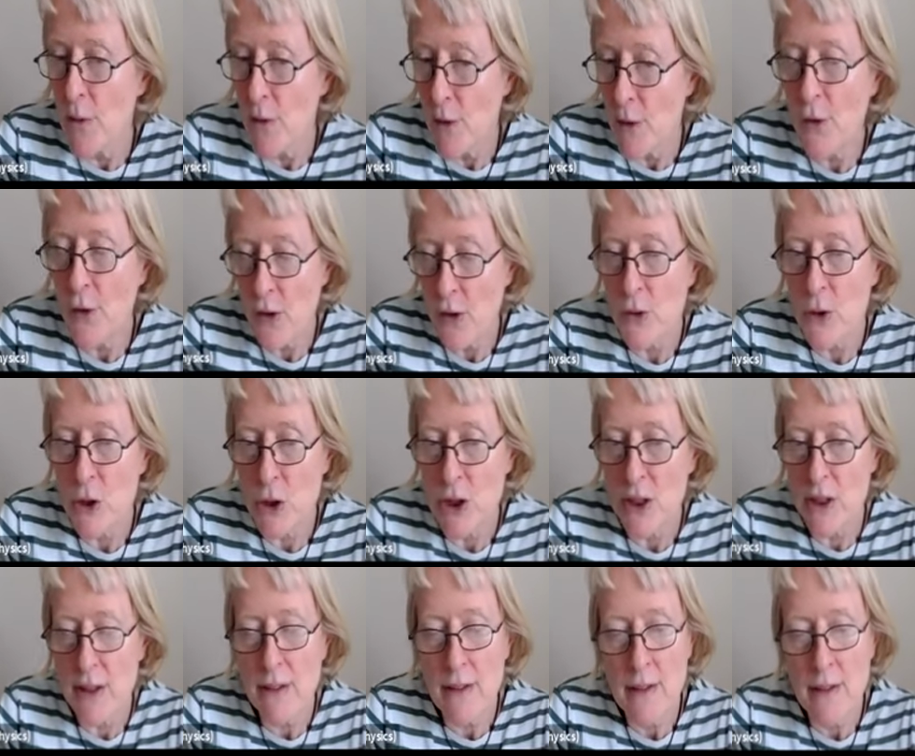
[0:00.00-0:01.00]
in the
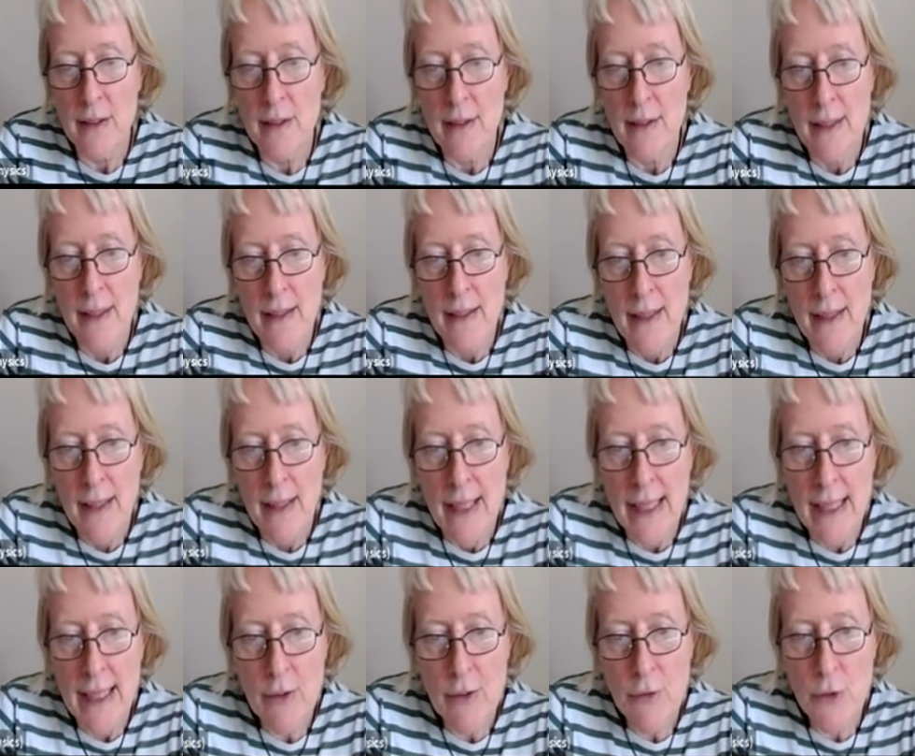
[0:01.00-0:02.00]
solution.
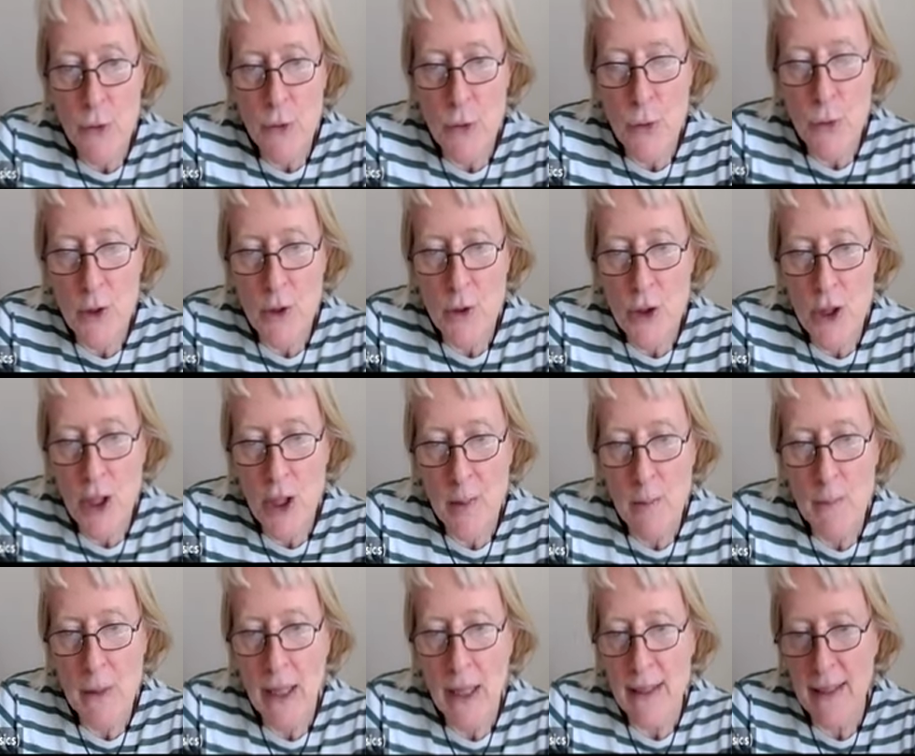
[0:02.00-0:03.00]
If you do a
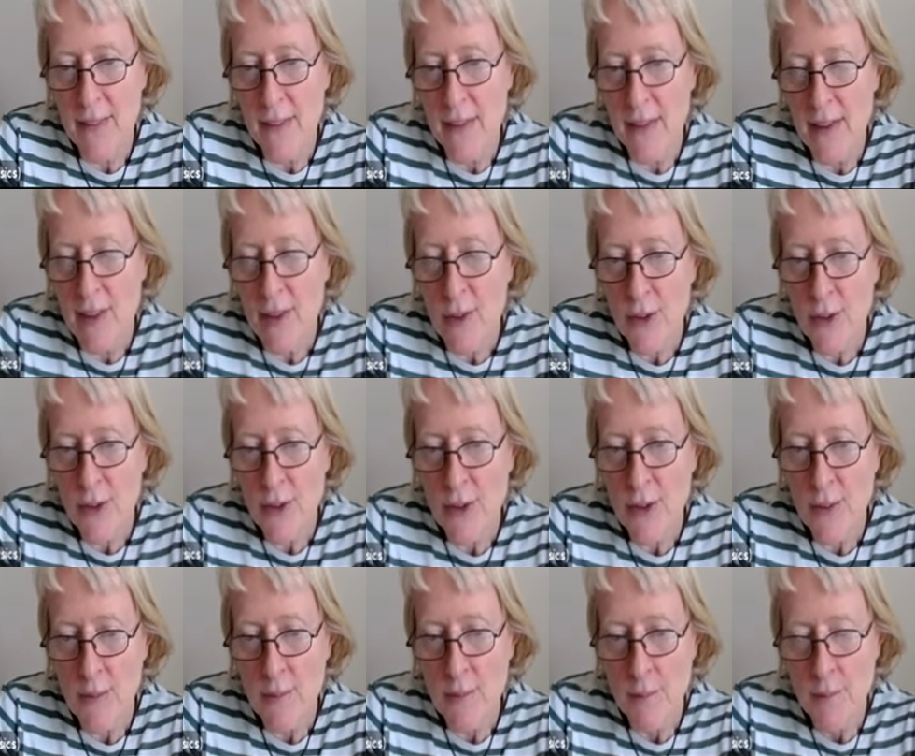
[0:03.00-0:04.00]
term like
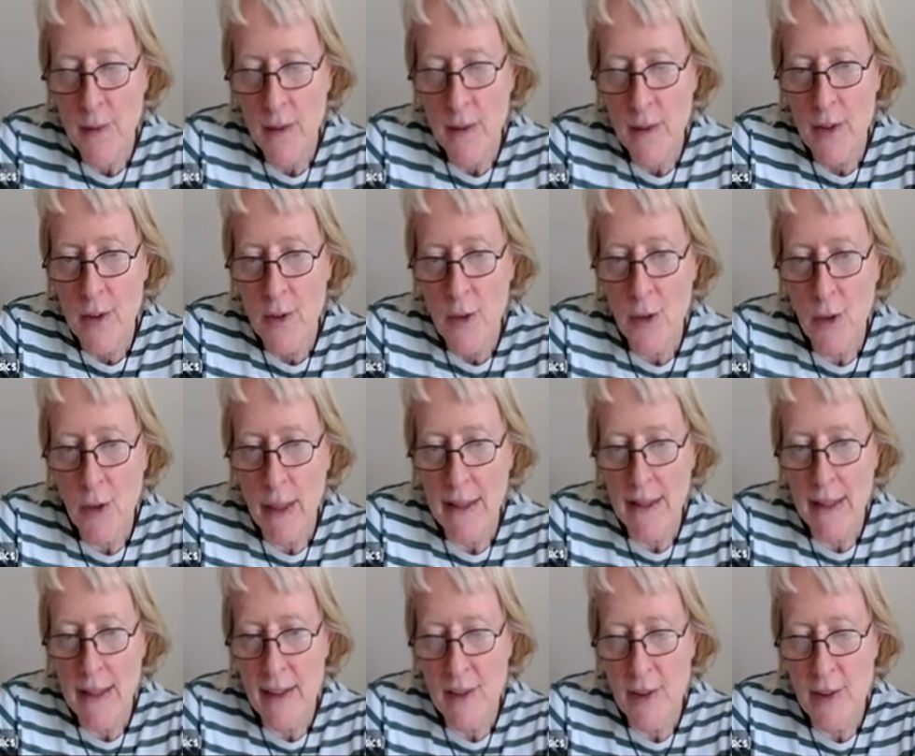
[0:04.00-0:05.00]
this, so
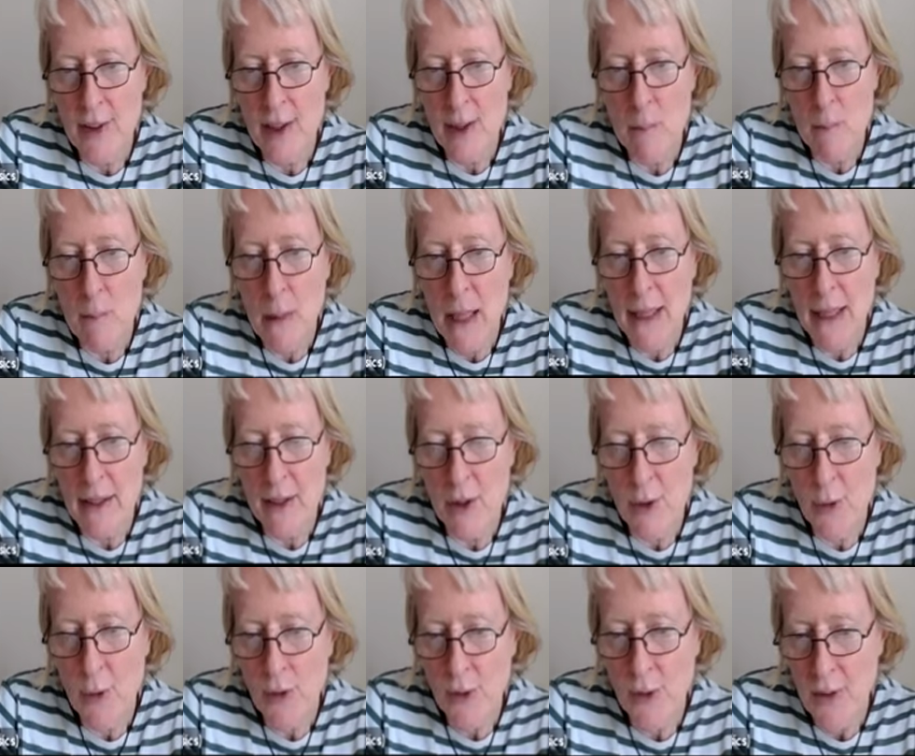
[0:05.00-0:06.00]
identity
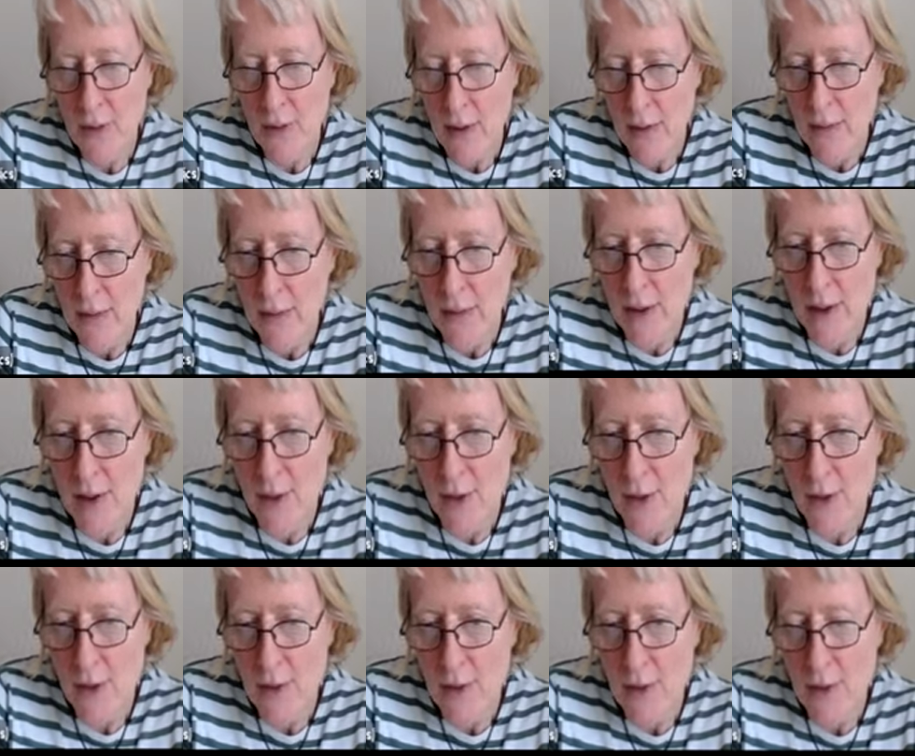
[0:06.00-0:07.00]
minus,
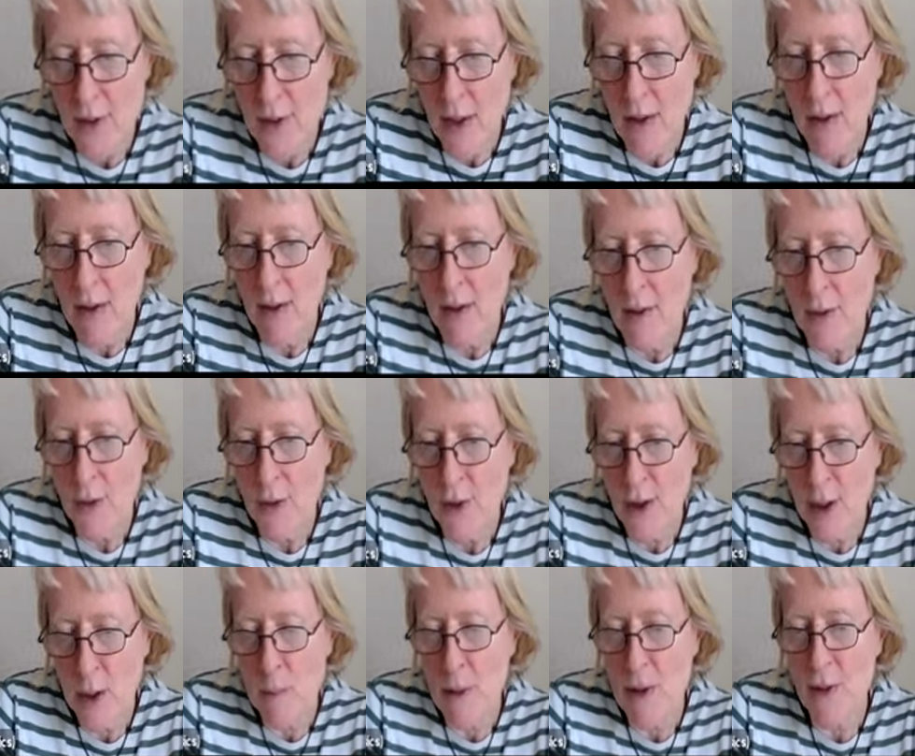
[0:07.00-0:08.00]
these are
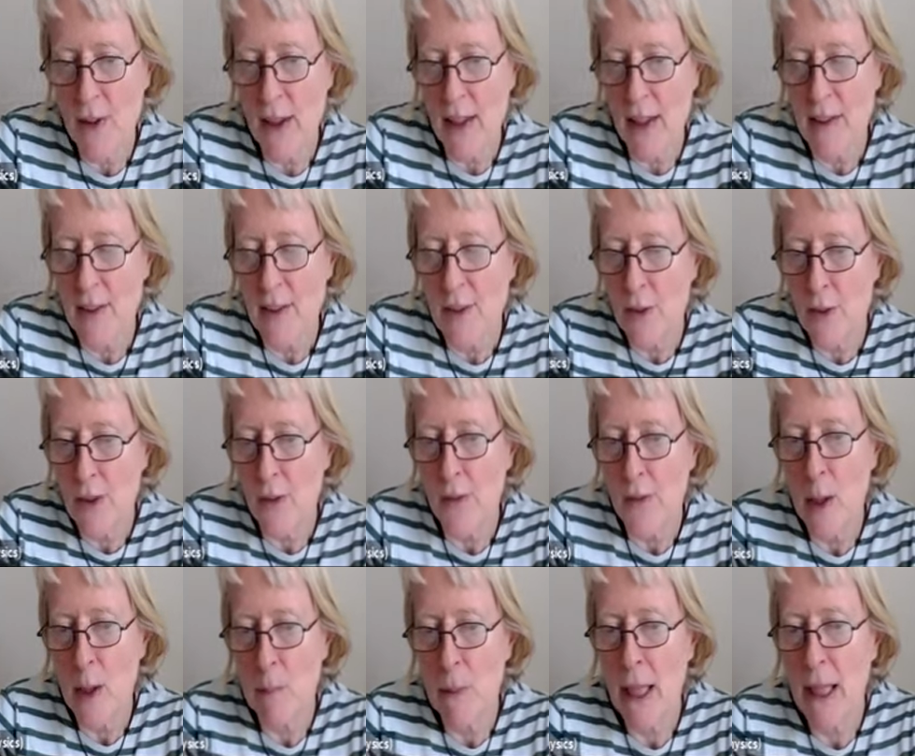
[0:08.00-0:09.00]
sigma z, so
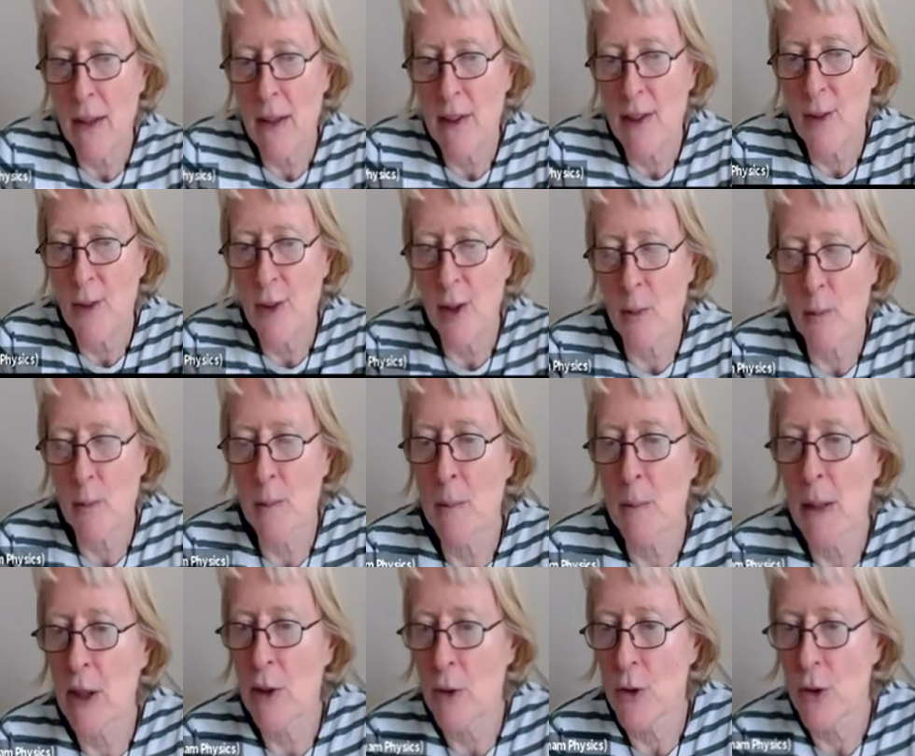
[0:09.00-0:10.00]
they're Pauli sigma
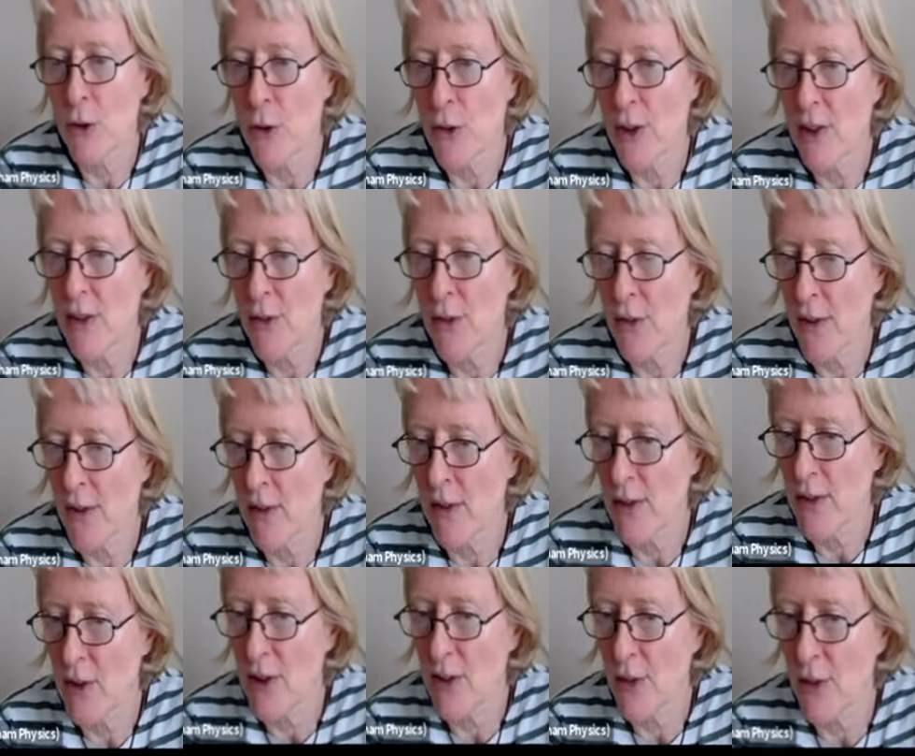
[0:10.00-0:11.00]
matrices, there
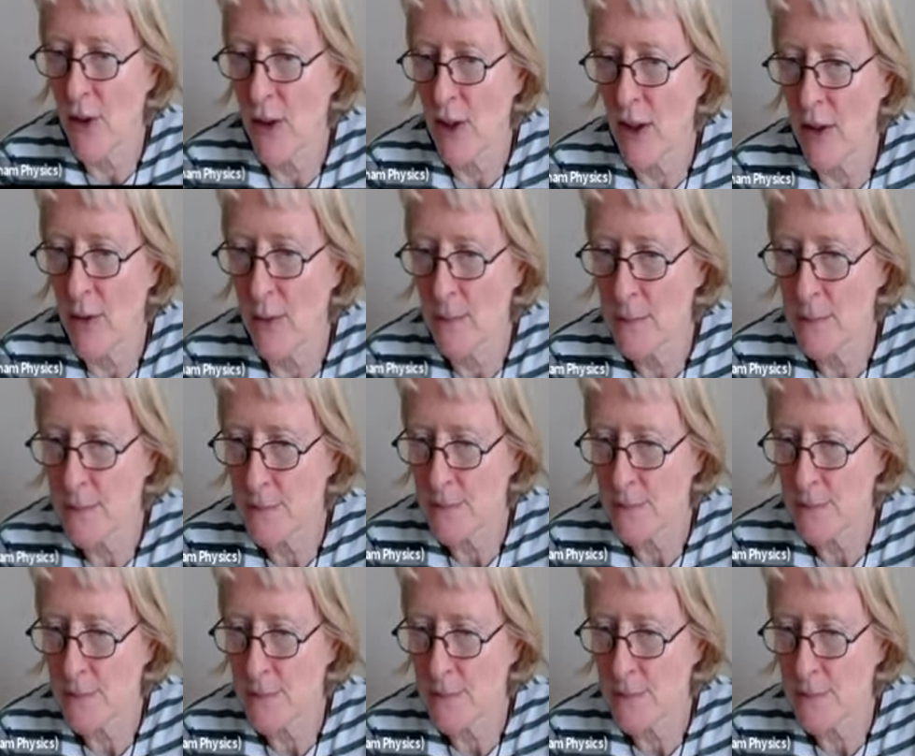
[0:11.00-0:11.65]
it is here.